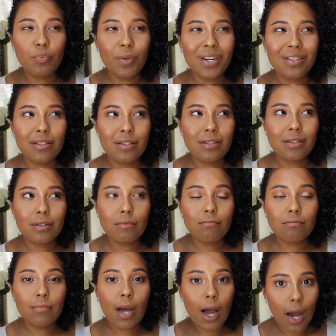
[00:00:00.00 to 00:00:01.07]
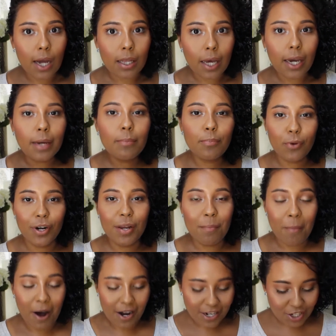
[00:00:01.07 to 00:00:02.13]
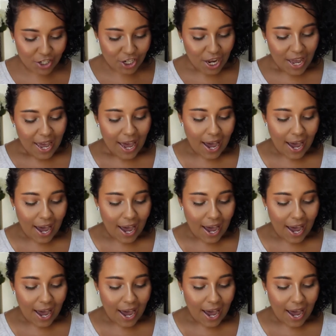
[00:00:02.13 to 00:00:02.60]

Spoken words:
but it's a highlight pretty much,